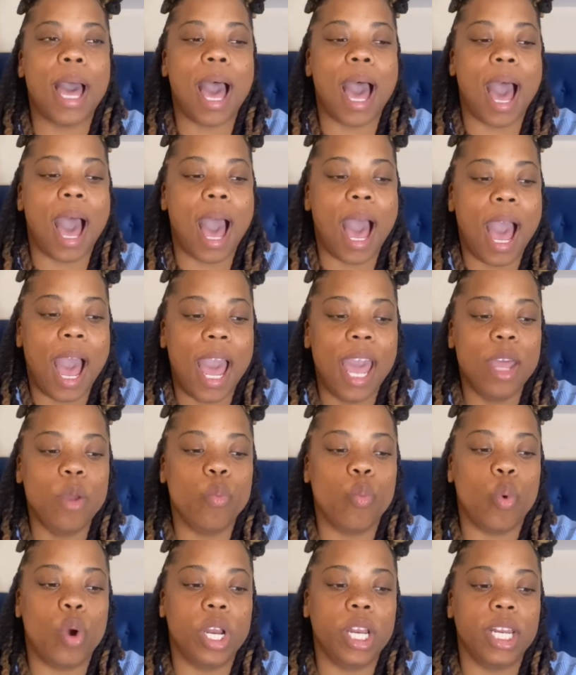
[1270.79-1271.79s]
I
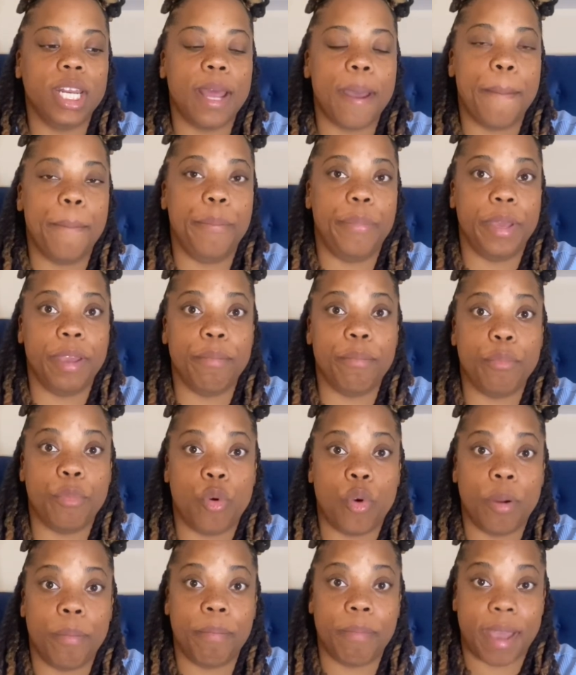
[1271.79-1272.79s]
wanted a bit
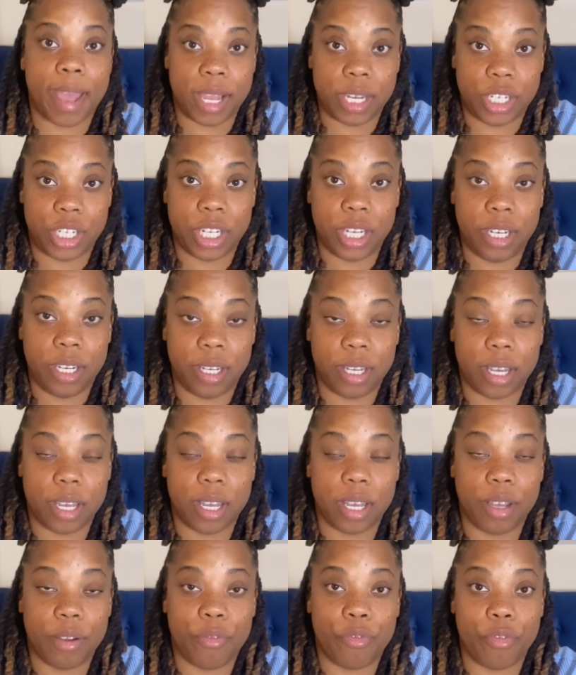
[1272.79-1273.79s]
more magic
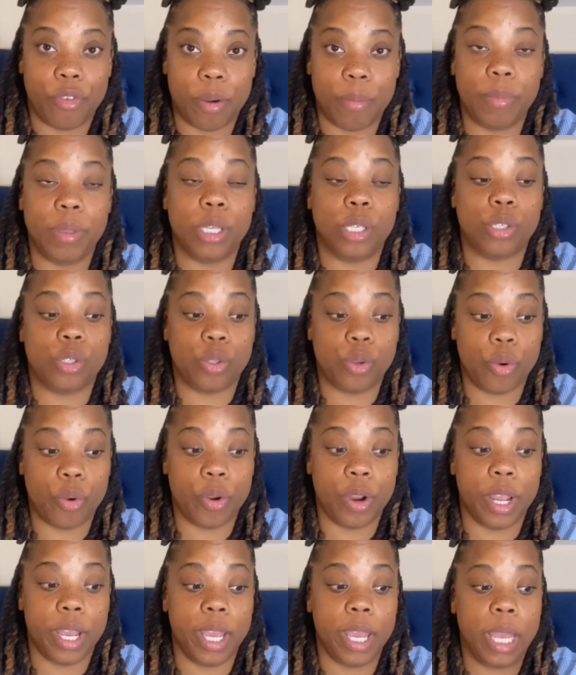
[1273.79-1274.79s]
from this
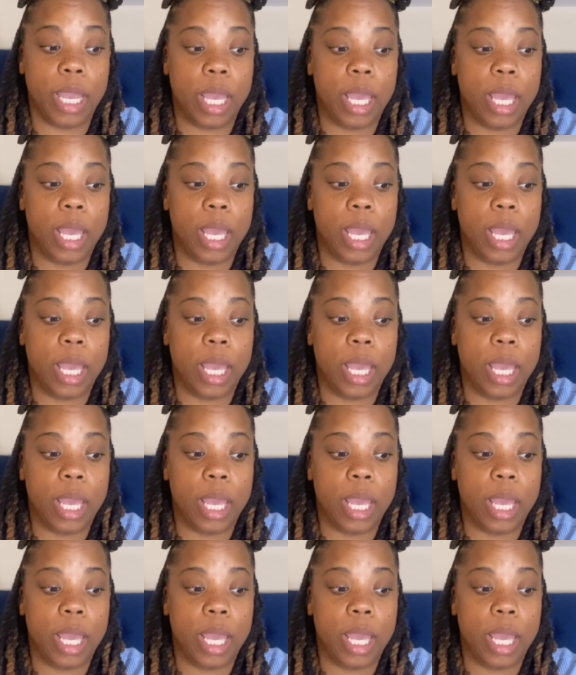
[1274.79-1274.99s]
story.